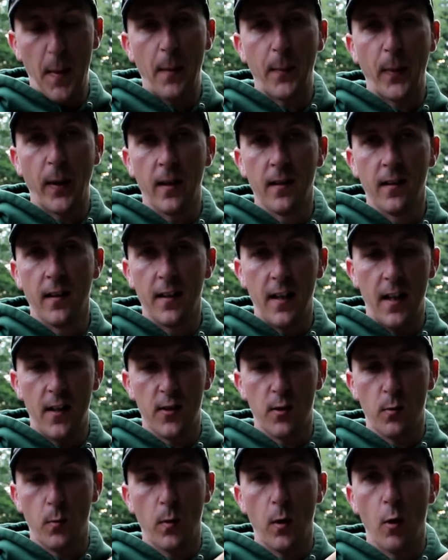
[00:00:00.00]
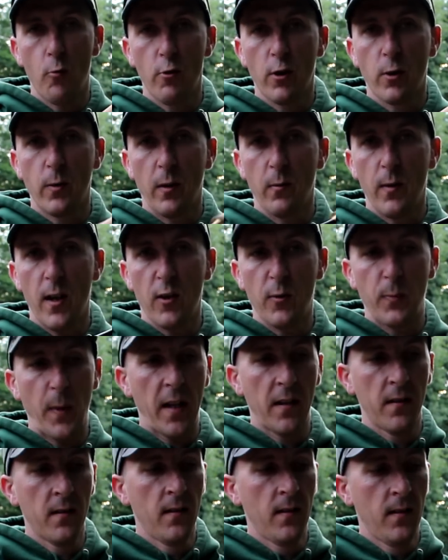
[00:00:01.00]
happy. And that's 100 quid well
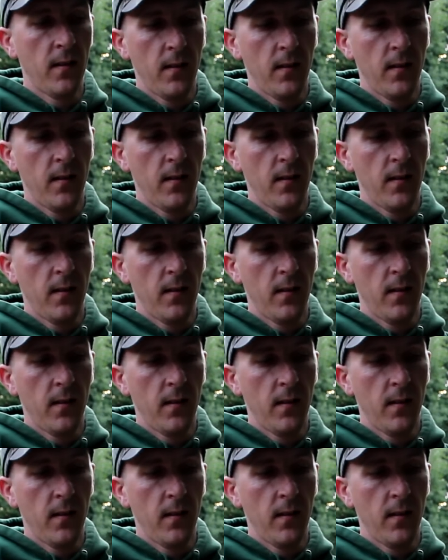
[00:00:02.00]
spent.